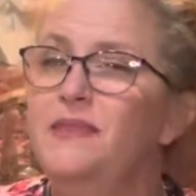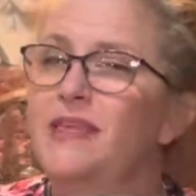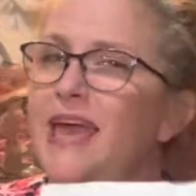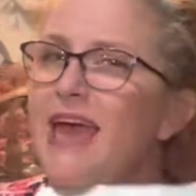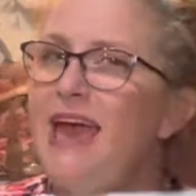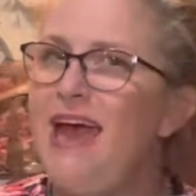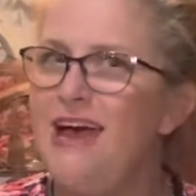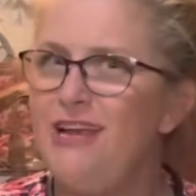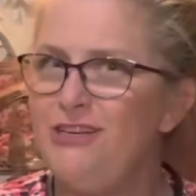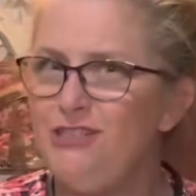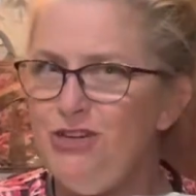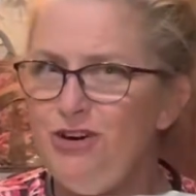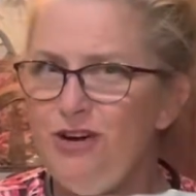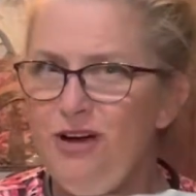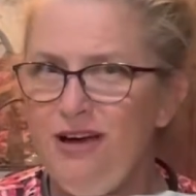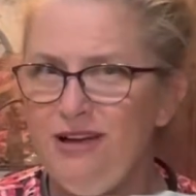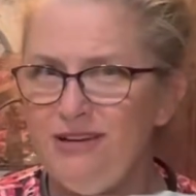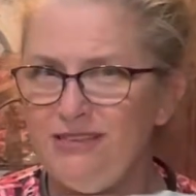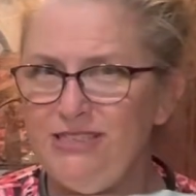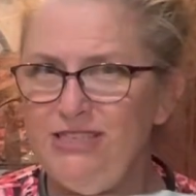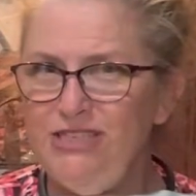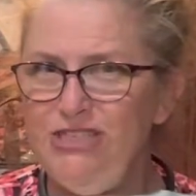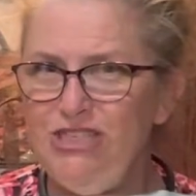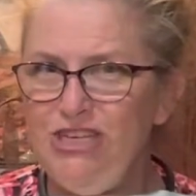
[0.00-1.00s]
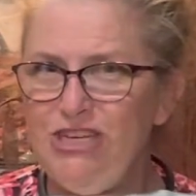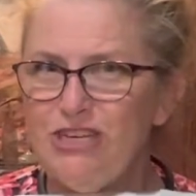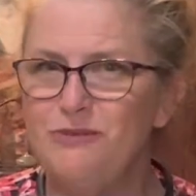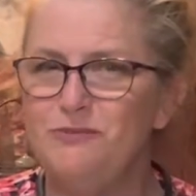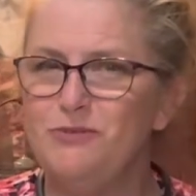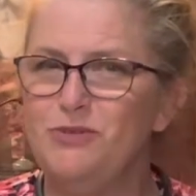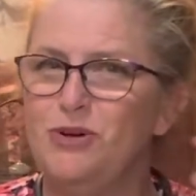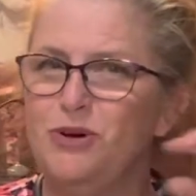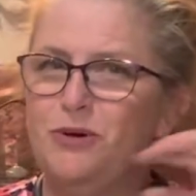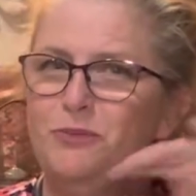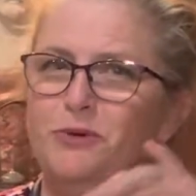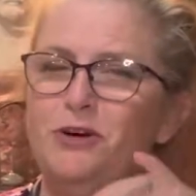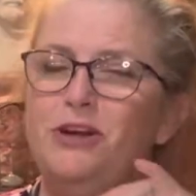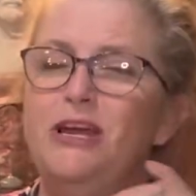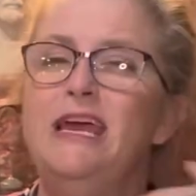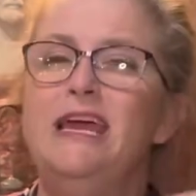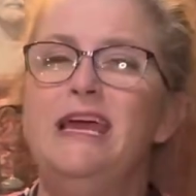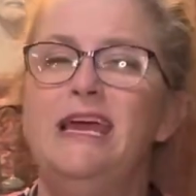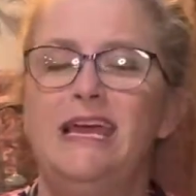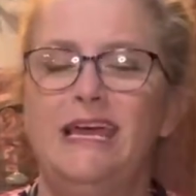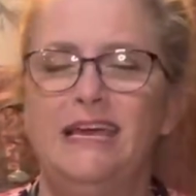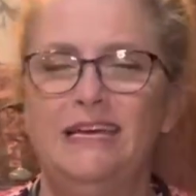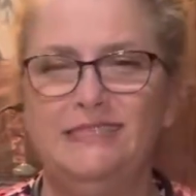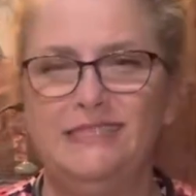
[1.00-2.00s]
Add your oxygen absorber
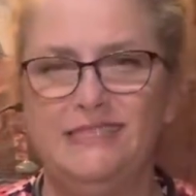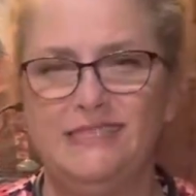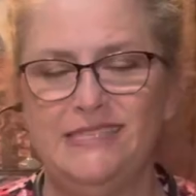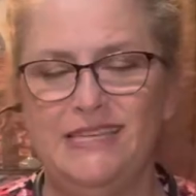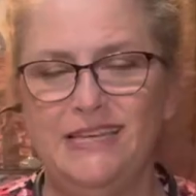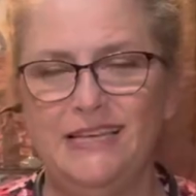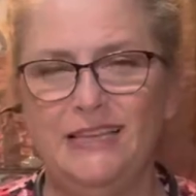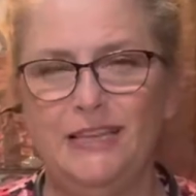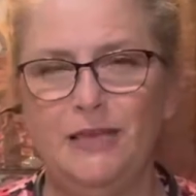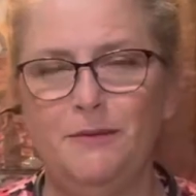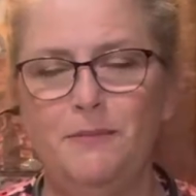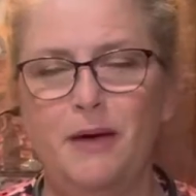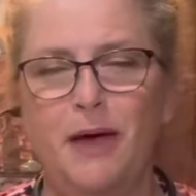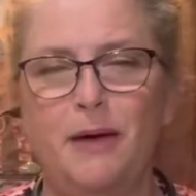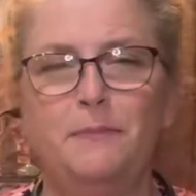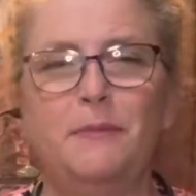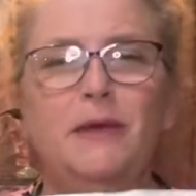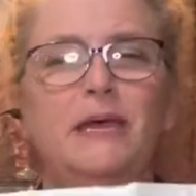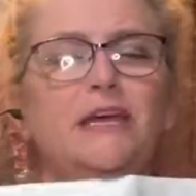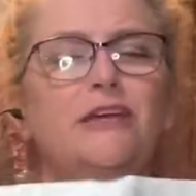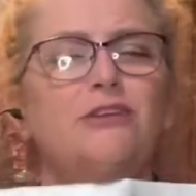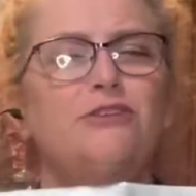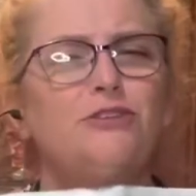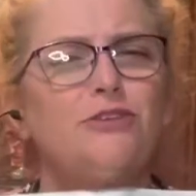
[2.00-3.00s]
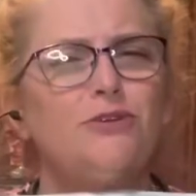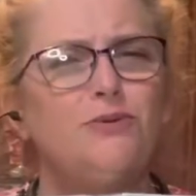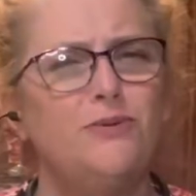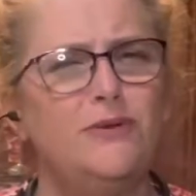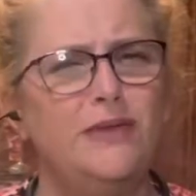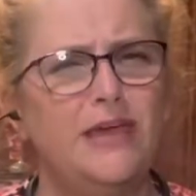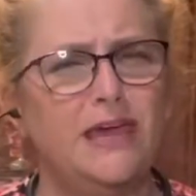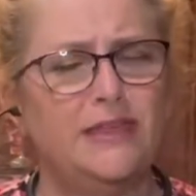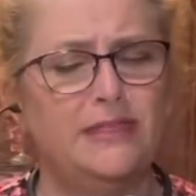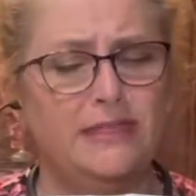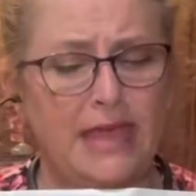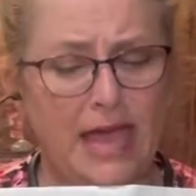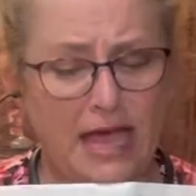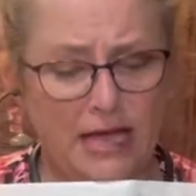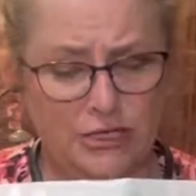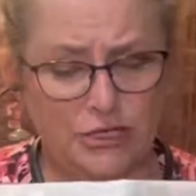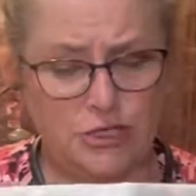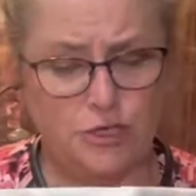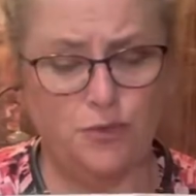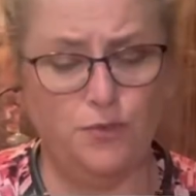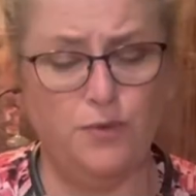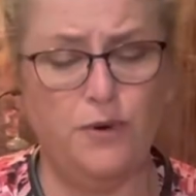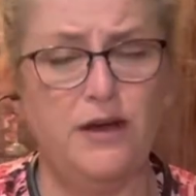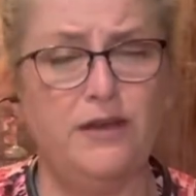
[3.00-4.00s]
and seal them up to get that
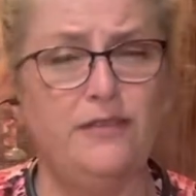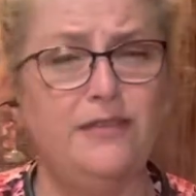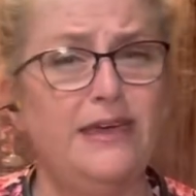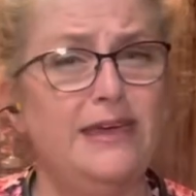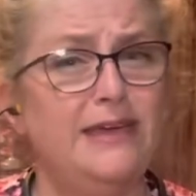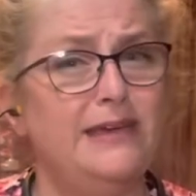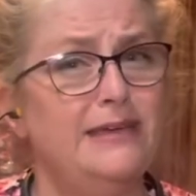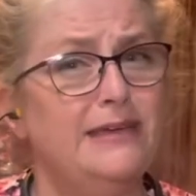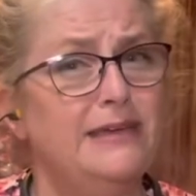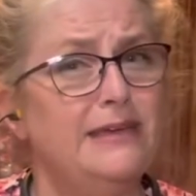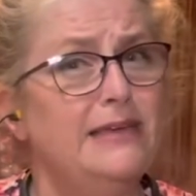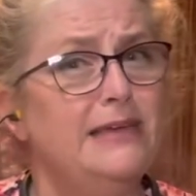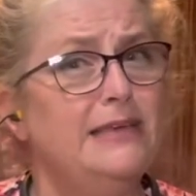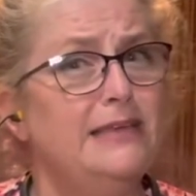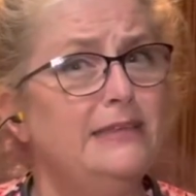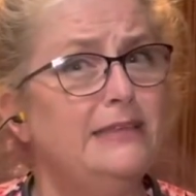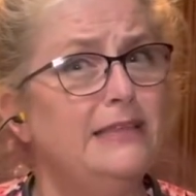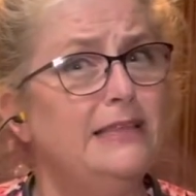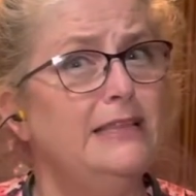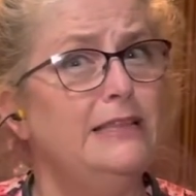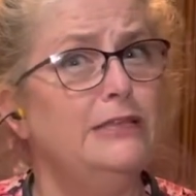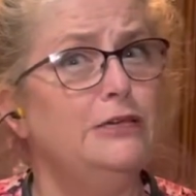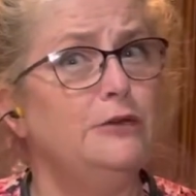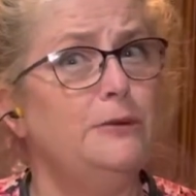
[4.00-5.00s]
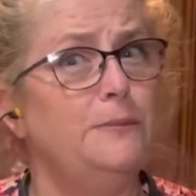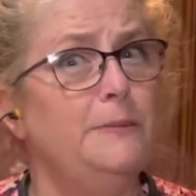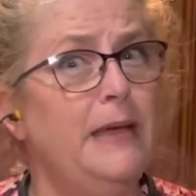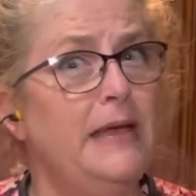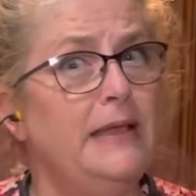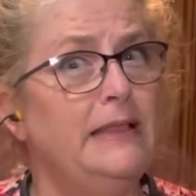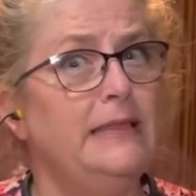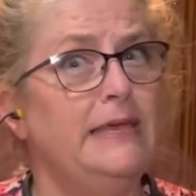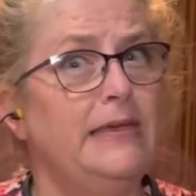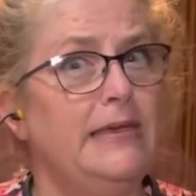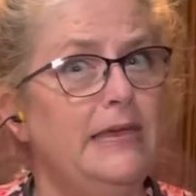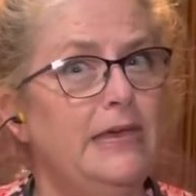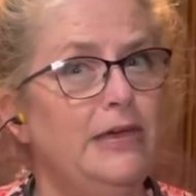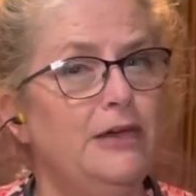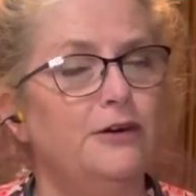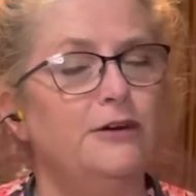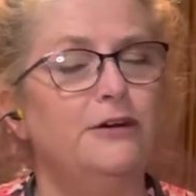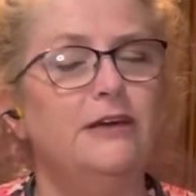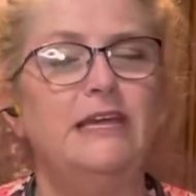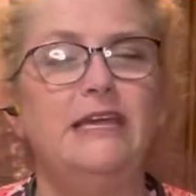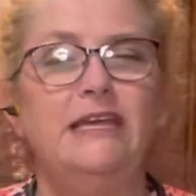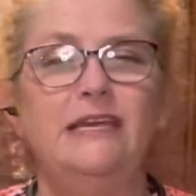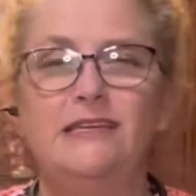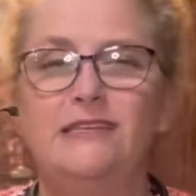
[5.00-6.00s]
to where the little belly
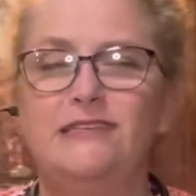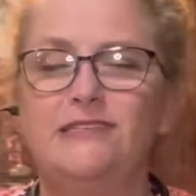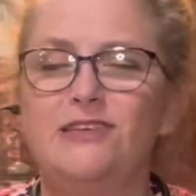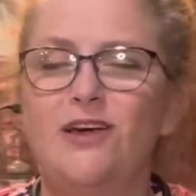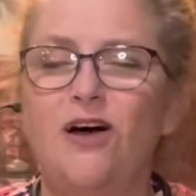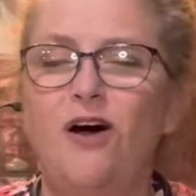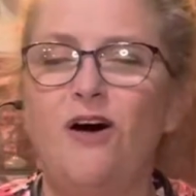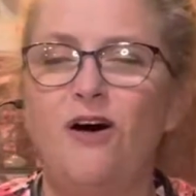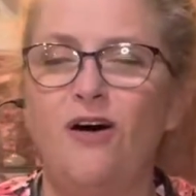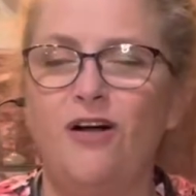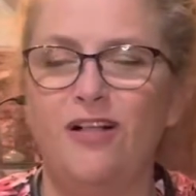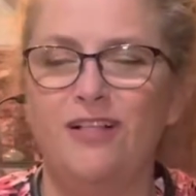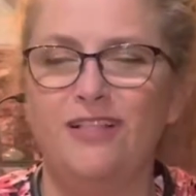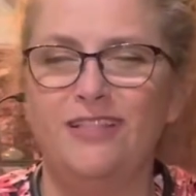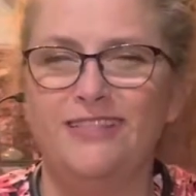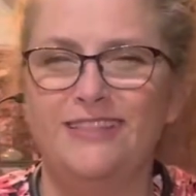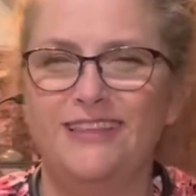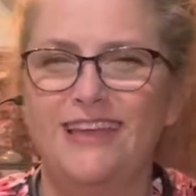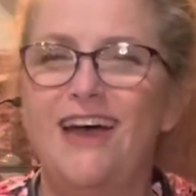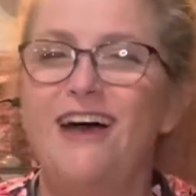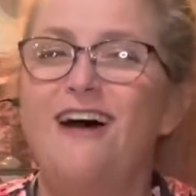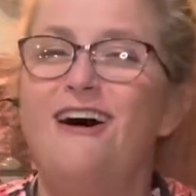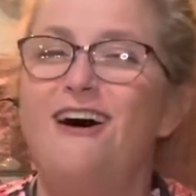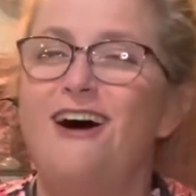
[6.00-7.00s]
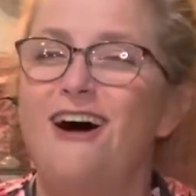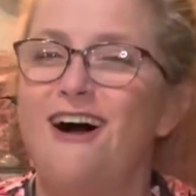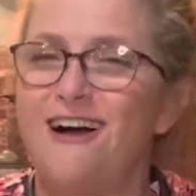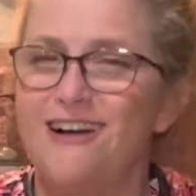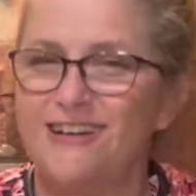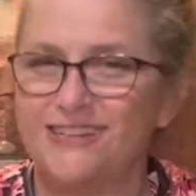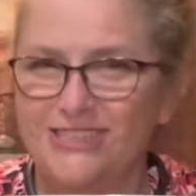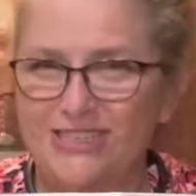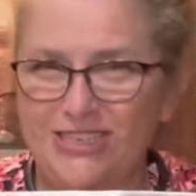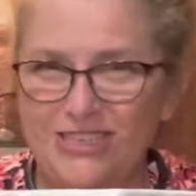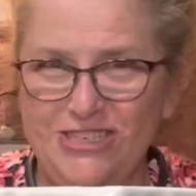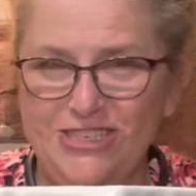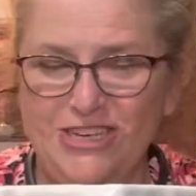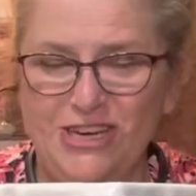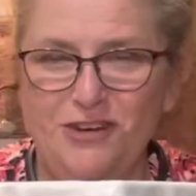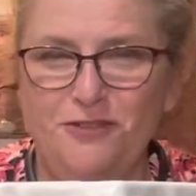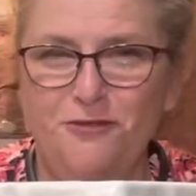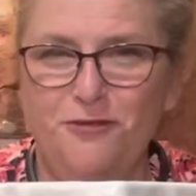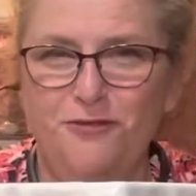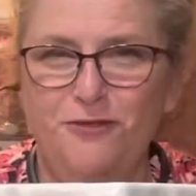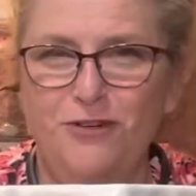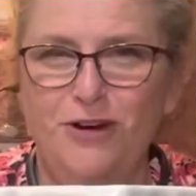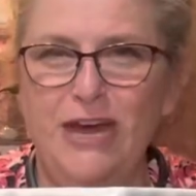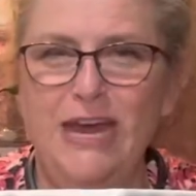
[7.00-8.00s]
here is all oxygen
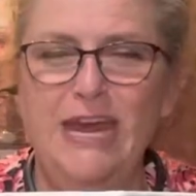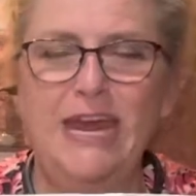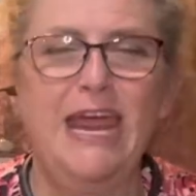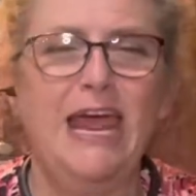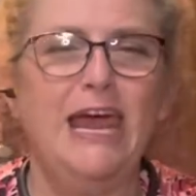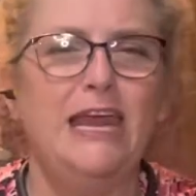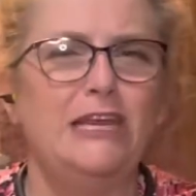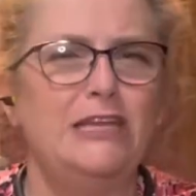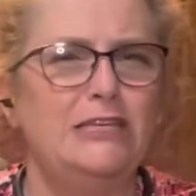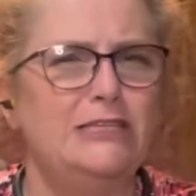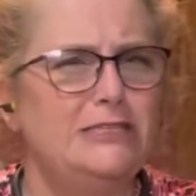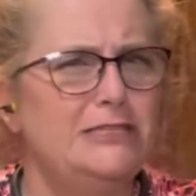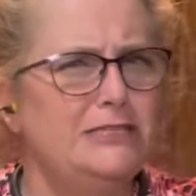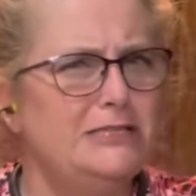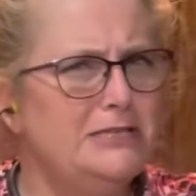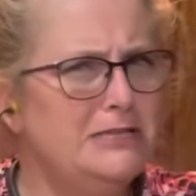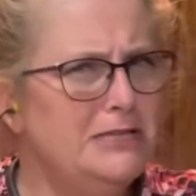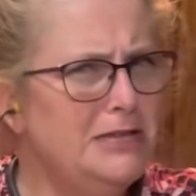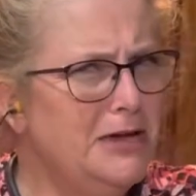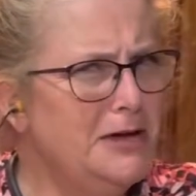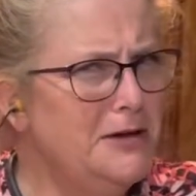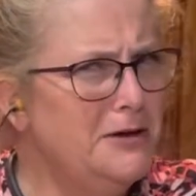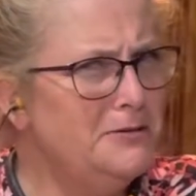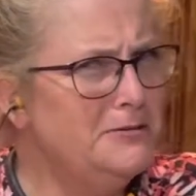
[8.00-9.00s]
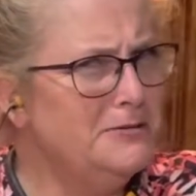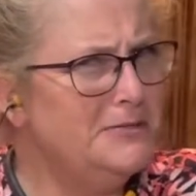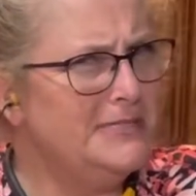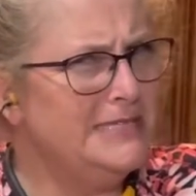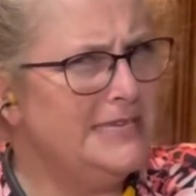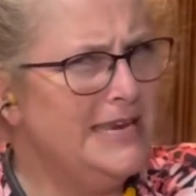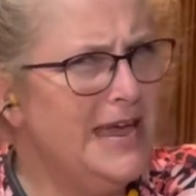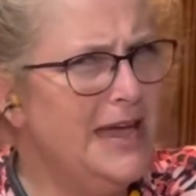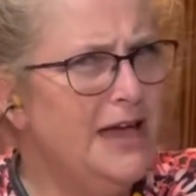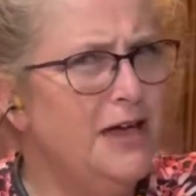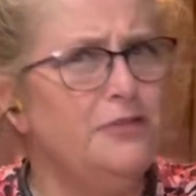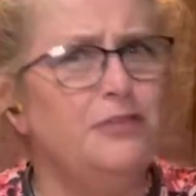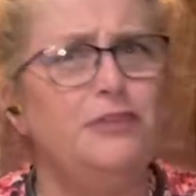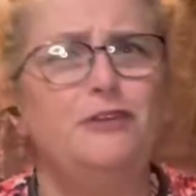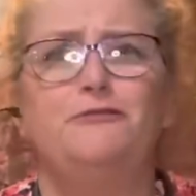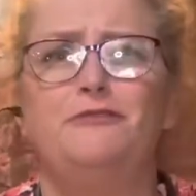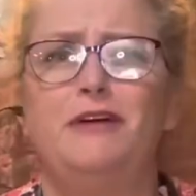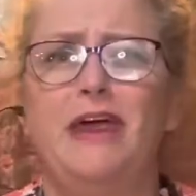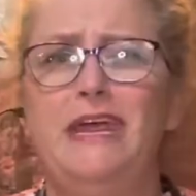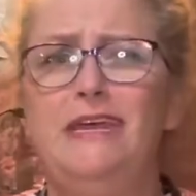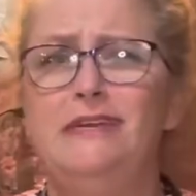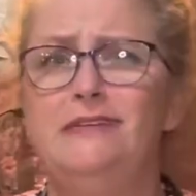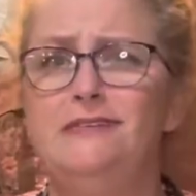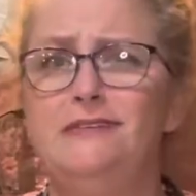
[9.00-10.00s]
free, and it slows down the
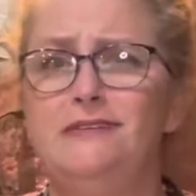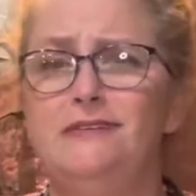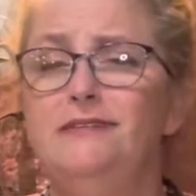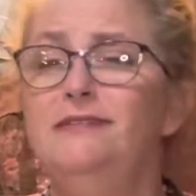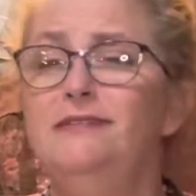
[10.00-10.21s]
rate